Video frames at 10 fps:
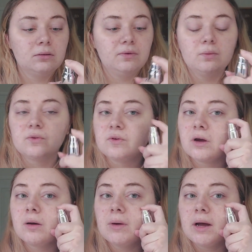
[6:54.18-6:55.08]
if it wants to
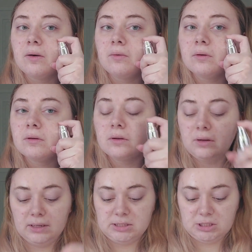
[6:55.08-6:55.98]
come out.
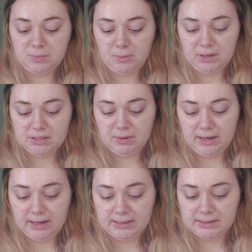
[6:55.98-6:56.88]
Let's just put a bit into my
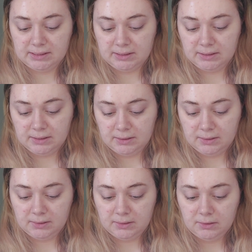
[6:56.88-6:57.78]
hand.
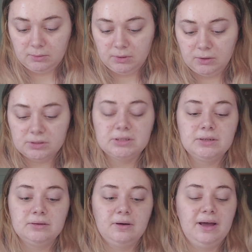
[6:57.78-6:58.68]
Oh my god,
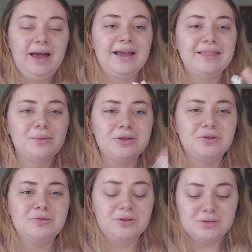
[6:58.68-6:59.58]
I hate that when
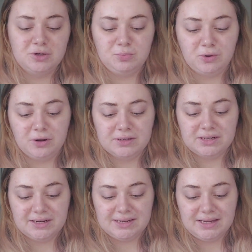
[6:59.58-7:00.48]
you use a new product
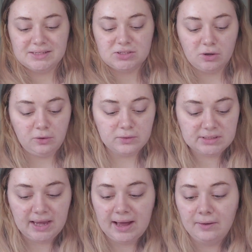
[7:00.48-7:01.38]
and it takes so long to
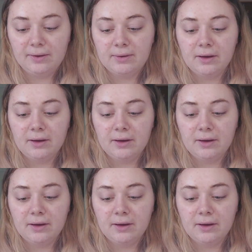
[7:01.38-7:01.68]
get out. There we